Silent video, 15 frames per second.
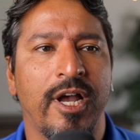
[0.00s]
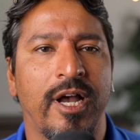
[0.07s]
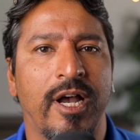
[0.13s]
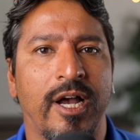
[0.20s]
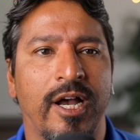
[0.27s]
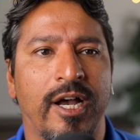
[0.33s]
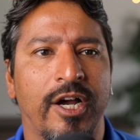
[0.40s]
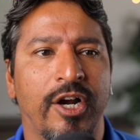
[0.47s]

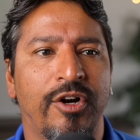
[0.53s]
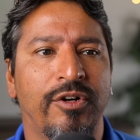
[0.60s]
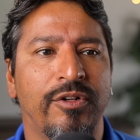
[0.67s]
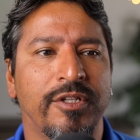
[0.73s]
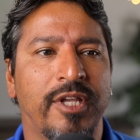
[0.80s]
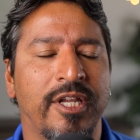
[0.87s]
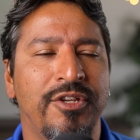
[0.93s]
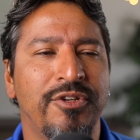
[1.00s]
Uh,
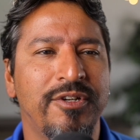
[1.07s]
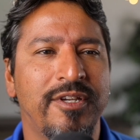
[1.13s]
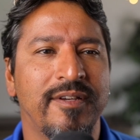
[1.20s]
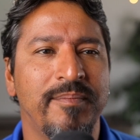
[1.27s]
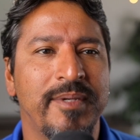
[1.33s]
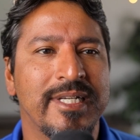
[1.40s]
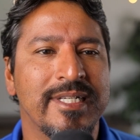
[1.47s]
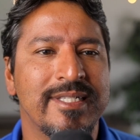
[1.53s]
Earl, can you
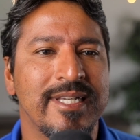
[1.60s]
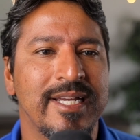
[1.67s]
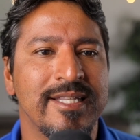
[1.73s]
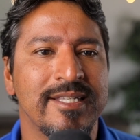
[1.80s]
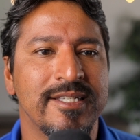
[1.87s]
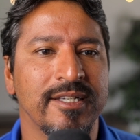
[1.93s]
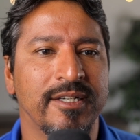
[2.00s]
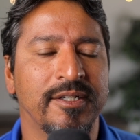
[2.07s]
give me a
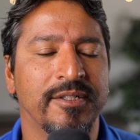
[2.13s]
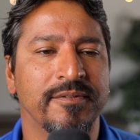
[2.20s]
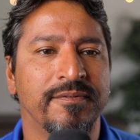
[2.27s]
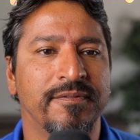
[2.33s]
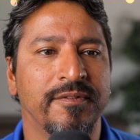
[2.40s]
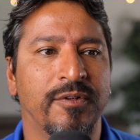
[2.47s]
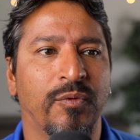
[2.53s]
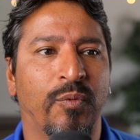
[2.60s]
sense
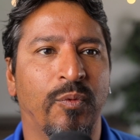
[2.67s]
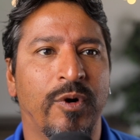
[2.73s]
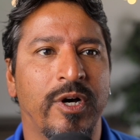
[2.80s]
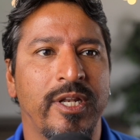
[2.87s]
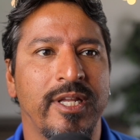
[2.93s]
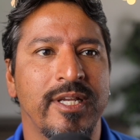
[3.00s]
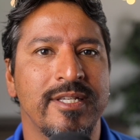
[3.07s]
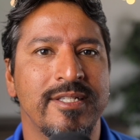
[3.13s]
of
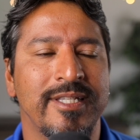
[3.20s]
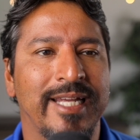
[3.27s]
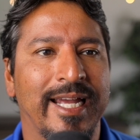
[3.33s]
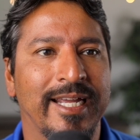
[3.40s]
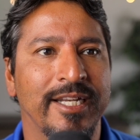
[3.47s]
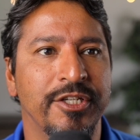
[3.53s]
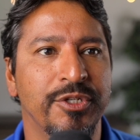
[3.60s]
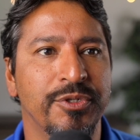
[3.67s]
what is the
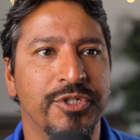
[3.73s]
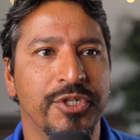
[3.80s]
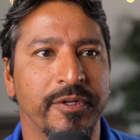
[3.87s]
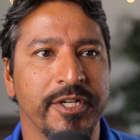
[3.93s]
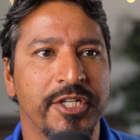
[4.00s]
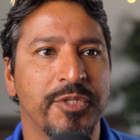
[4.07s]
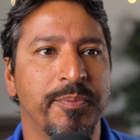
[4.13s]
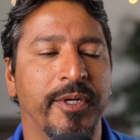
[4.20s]
end
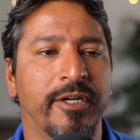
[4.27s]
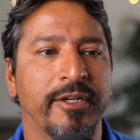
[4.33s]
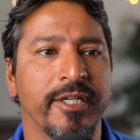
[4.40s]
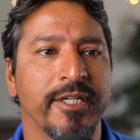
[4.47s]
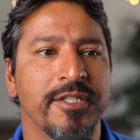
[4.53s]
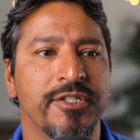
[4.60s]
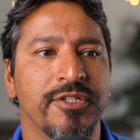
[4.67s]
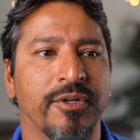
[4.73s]
user experience?